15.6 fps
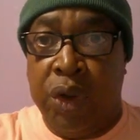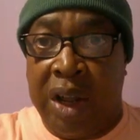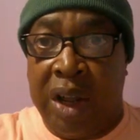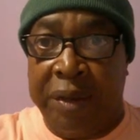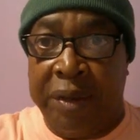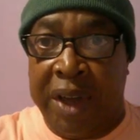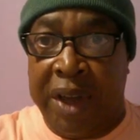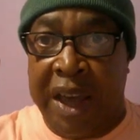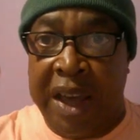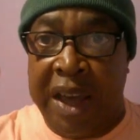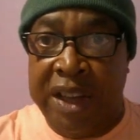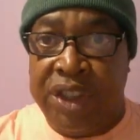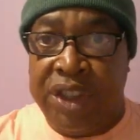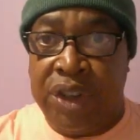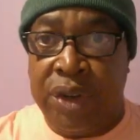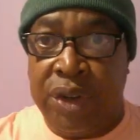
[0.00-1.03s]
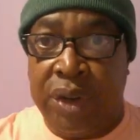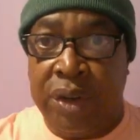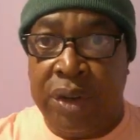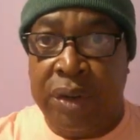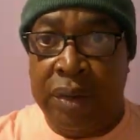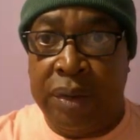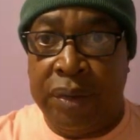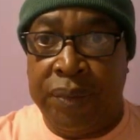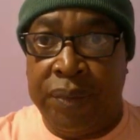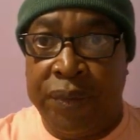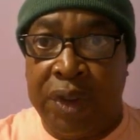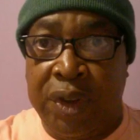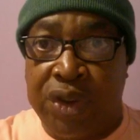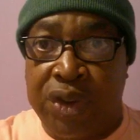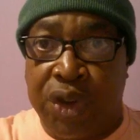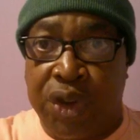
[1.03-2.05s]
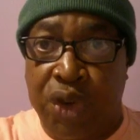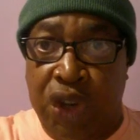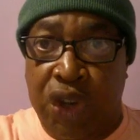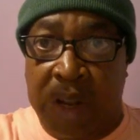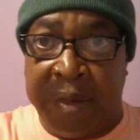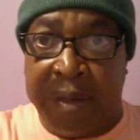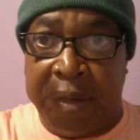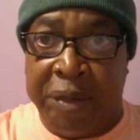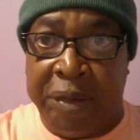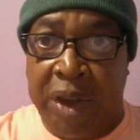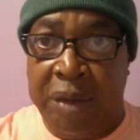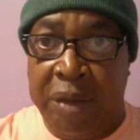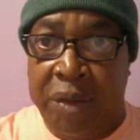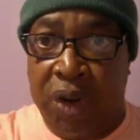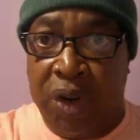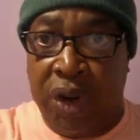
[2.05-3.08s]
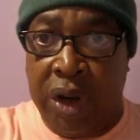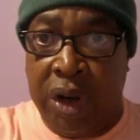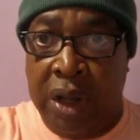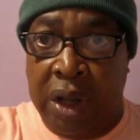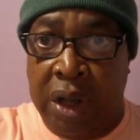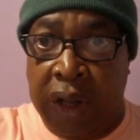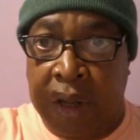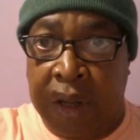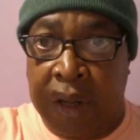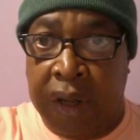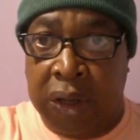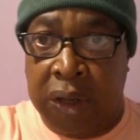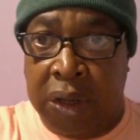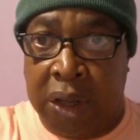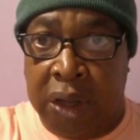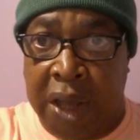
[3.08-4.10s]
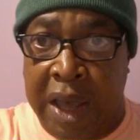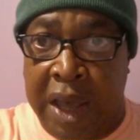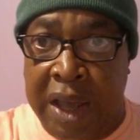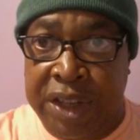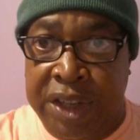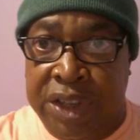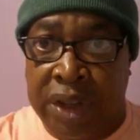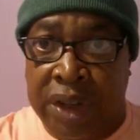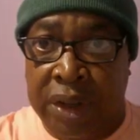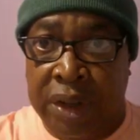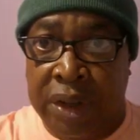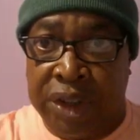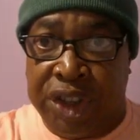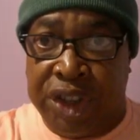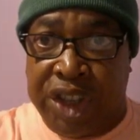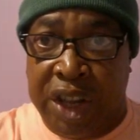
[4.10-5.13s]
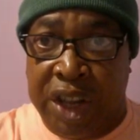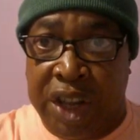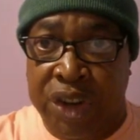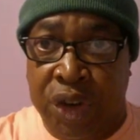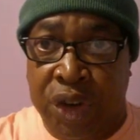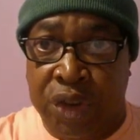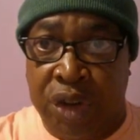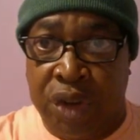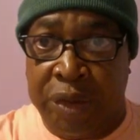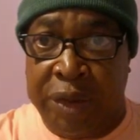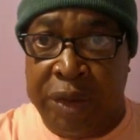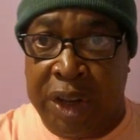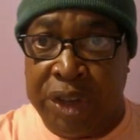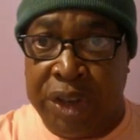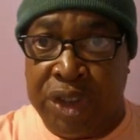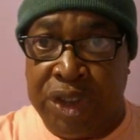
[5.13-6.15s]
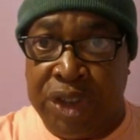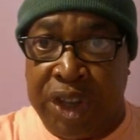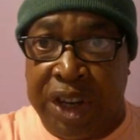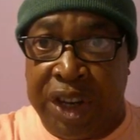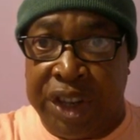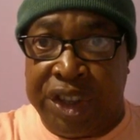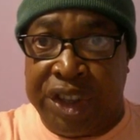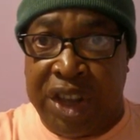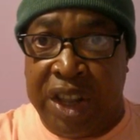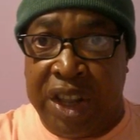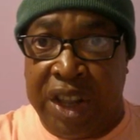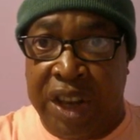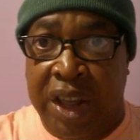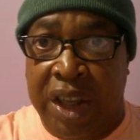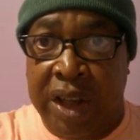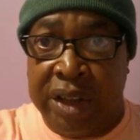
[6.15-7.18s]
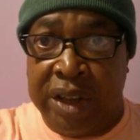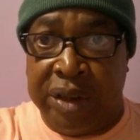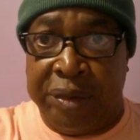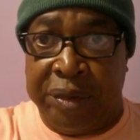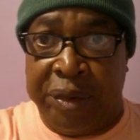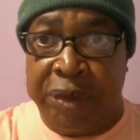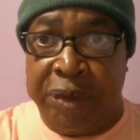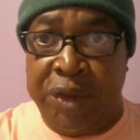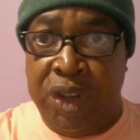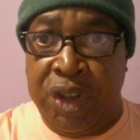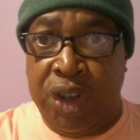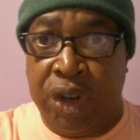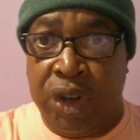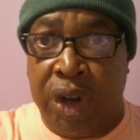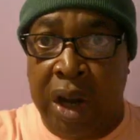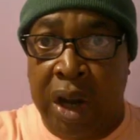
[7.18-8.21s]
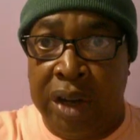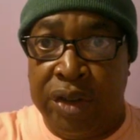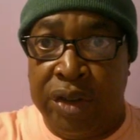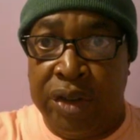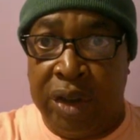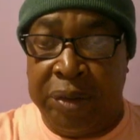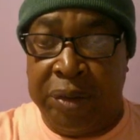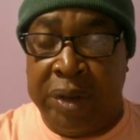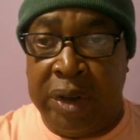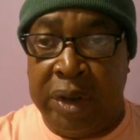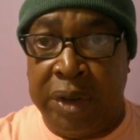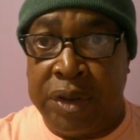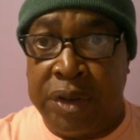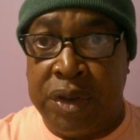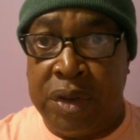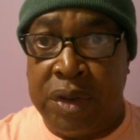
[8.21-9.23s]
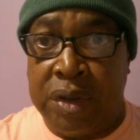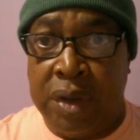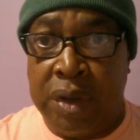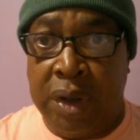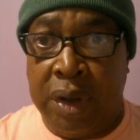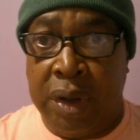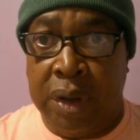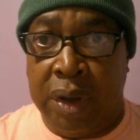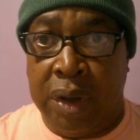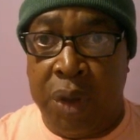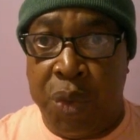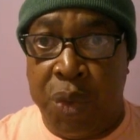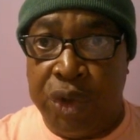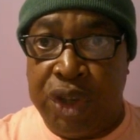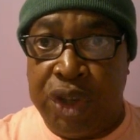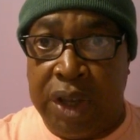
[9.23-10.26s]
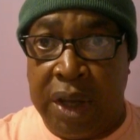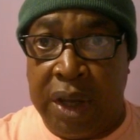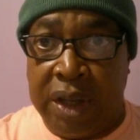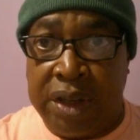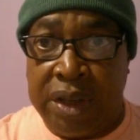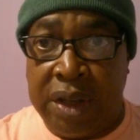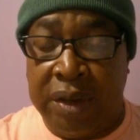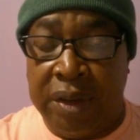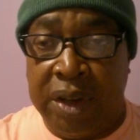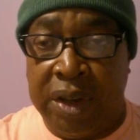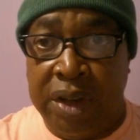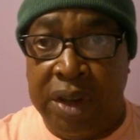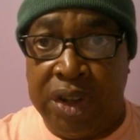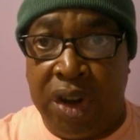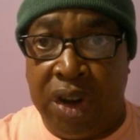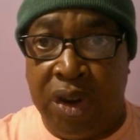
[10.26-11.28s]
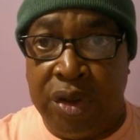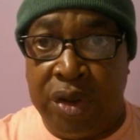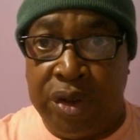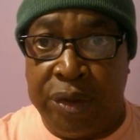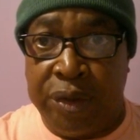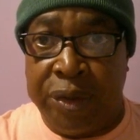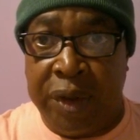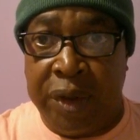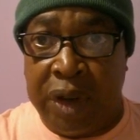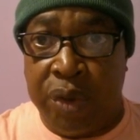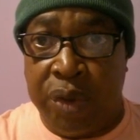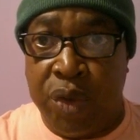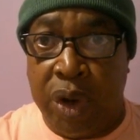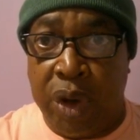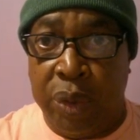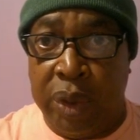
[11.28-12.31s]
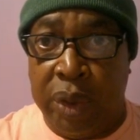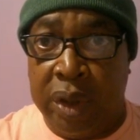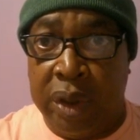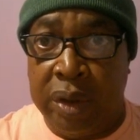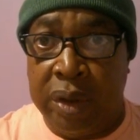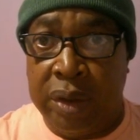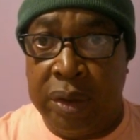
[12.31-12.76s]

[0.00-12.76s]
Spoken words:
You'll have an 8-year, sorry, you'll have a 5-year, an 8 to 10-year driving license, and a 10 to 15-year driving license. They want to get these cars off the road.